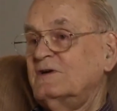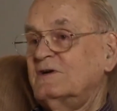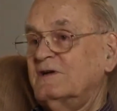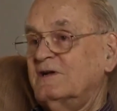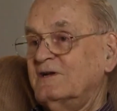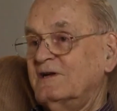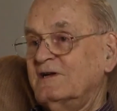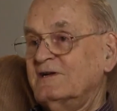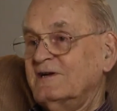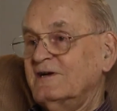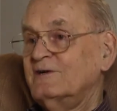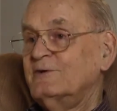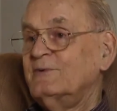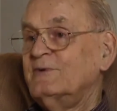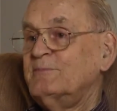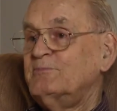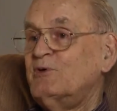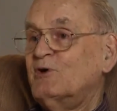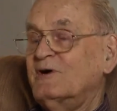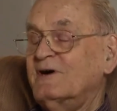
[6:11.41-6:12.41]
and then I had to
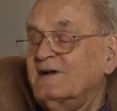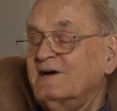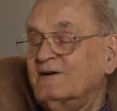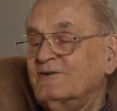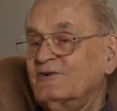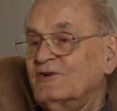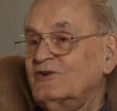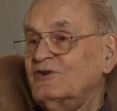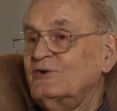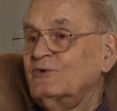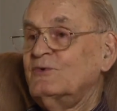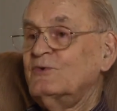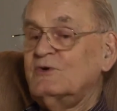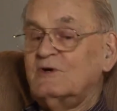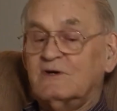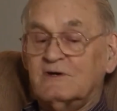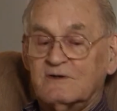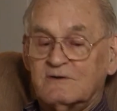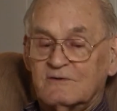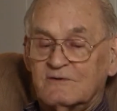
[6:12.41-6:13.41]
report out
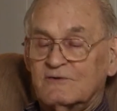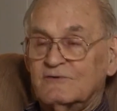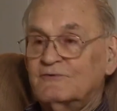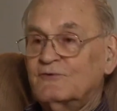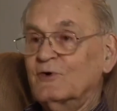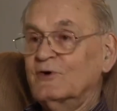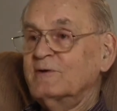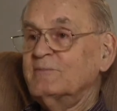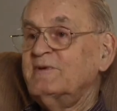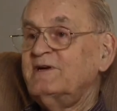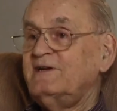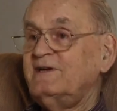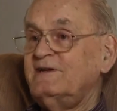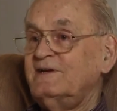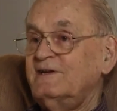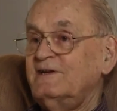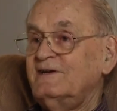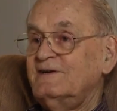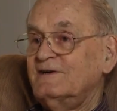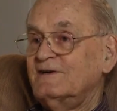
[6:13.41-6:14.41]
to Fort
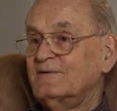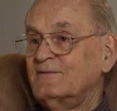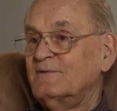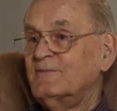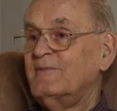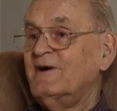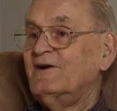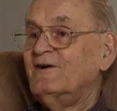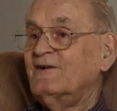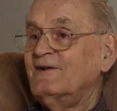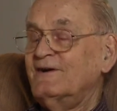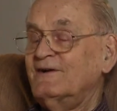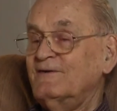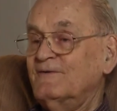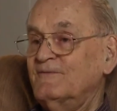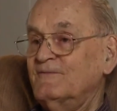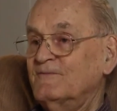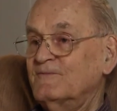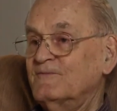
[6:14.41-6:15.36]
Meade, Maryland.